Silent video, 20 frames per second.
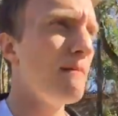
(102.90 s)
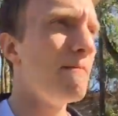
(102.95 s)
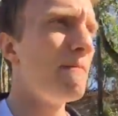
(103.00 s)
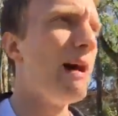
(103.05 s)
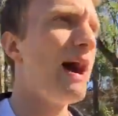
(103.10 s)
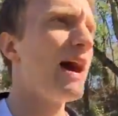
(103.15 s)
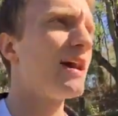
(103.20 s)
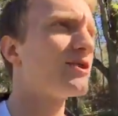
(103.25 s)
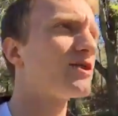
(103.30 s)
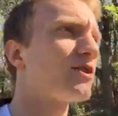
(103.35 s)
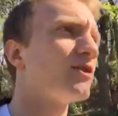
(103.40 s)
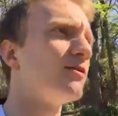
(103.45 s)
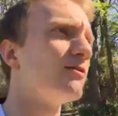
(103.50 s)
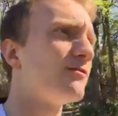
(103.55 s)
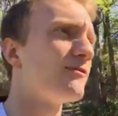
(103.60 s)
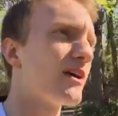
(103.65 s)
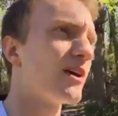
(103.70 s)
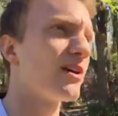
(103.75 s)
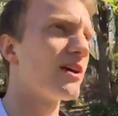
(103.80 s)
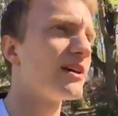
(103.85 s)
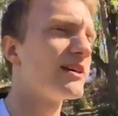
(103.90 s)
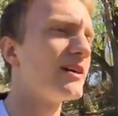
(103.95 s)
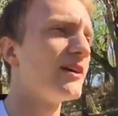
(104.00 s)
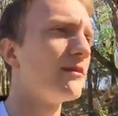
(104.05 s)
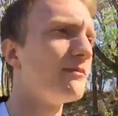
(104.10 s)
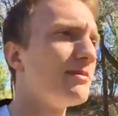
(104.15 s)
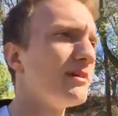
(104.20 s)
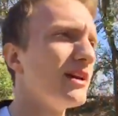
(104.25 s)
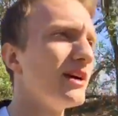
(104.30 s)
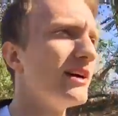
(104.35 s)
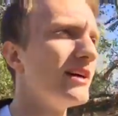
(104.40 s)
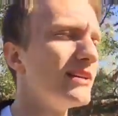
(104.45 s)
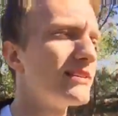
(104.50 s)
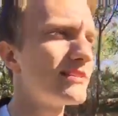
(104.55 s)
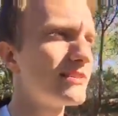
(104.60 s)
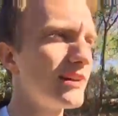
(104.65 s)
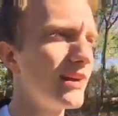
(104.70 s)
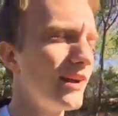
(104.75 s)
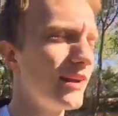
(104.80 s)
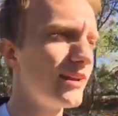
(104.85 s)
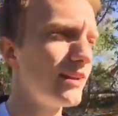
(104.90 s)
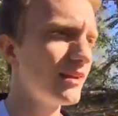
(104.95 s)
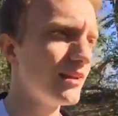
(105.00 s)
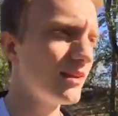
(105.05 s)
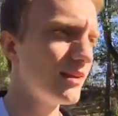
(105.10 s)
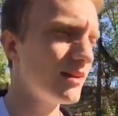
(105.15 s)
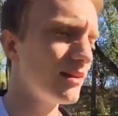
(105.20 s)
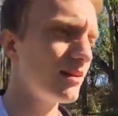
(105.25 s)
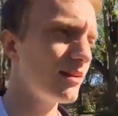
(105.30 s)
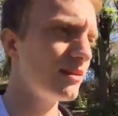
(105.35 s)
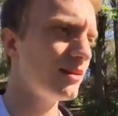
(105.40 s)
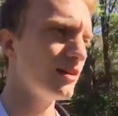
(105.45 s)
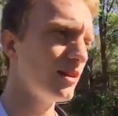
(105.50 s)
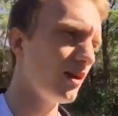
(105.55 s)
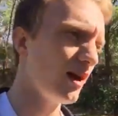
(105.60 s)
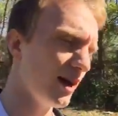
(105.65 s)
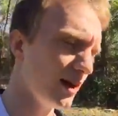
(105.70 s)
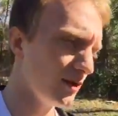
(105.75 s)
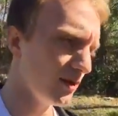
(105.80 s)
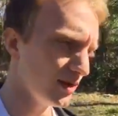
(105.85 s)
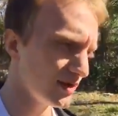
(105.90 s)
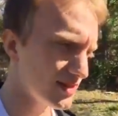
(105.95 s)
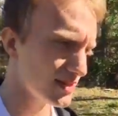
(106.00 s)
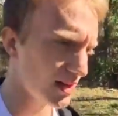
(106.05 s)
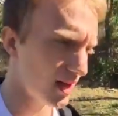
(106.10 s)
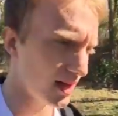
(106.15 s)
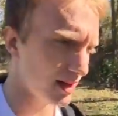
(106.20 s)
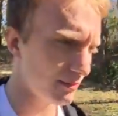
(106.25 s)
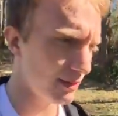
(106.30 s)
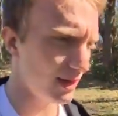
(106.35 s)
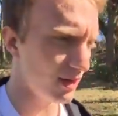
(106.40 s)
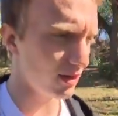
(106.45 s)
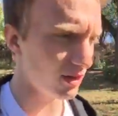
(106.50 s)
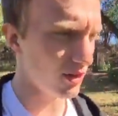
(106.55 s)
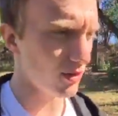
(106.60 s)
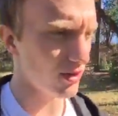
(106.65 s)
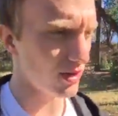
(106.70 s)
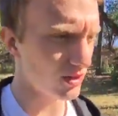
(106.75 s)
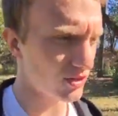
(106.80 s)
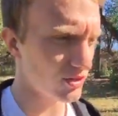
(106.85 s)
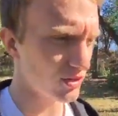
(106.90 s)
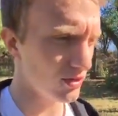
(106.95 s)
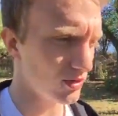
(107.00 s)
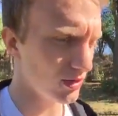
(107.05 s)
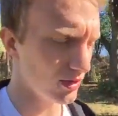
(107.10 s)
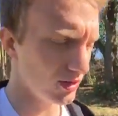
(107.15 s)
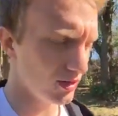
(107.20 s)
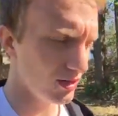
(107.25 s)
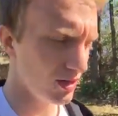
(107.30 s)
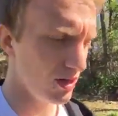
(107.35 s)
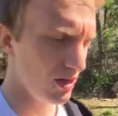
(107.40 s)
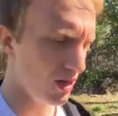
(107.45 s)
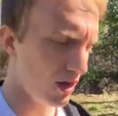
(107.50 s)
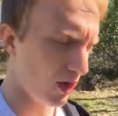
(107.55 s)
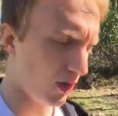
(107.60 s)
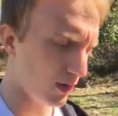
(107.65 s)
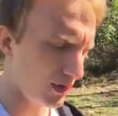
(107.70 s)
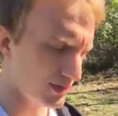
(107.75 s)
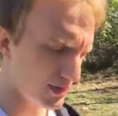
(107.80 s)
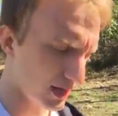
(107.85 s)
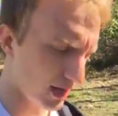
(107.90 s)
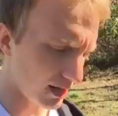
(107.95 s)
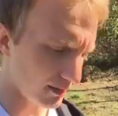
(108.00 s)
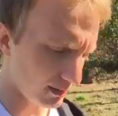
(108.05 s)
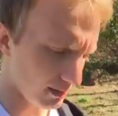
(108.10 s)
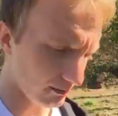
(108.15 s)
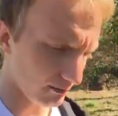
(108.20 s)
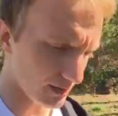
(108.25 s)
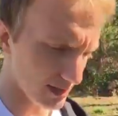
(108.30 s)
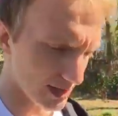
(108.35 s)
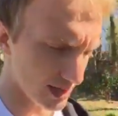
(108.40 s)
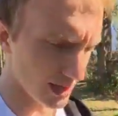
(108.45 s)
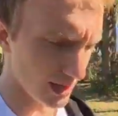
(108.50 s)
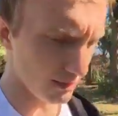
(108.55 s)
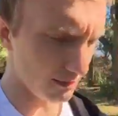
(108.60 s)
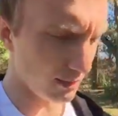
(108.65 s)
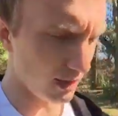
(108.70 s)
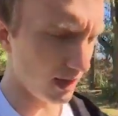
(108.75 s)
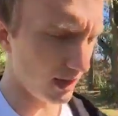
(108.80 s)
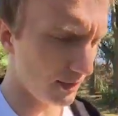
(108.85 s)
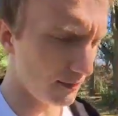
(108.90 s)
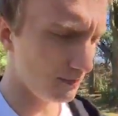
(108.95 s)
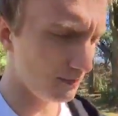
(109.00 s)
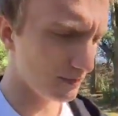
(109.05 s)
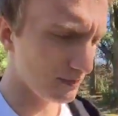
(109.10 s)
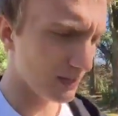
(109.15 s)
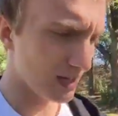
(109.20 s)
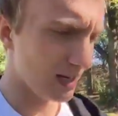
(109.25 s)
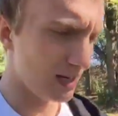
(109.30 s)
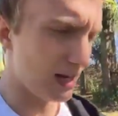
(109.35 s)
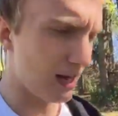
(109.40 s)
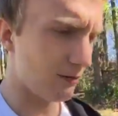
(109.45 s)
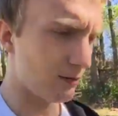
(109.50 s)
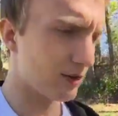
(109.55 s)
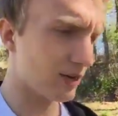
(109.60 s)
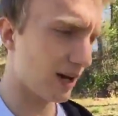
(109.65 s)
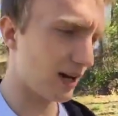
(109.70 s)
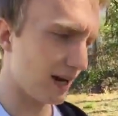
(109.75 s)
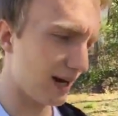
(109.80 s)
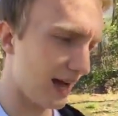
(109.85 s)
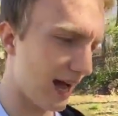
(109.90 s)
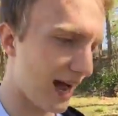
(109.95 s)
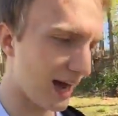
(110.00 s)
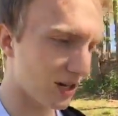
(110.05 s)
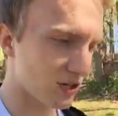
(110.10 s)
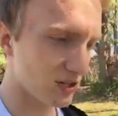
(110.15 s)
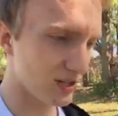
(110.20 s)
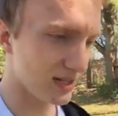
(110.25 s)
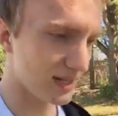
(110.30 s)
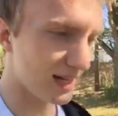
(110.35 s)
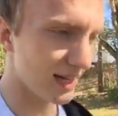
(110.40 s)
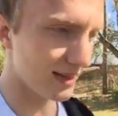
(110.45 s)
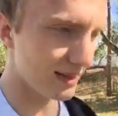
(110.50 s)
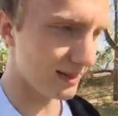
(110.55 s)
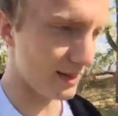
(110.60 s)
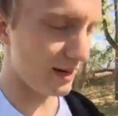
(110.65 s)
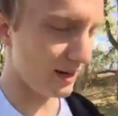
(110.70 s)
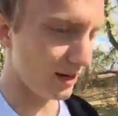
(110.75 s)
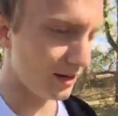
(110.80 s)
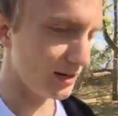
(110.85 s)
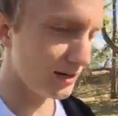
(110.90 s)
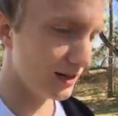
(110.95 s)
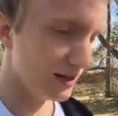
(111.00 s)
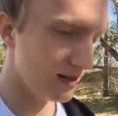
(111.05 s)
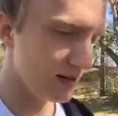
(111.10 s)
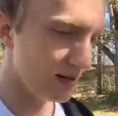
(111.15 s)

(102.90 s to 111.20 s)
magical fairy tale place that, you know, I'd always thought about going to and always thought about visiting, but never thought I'd actually get there.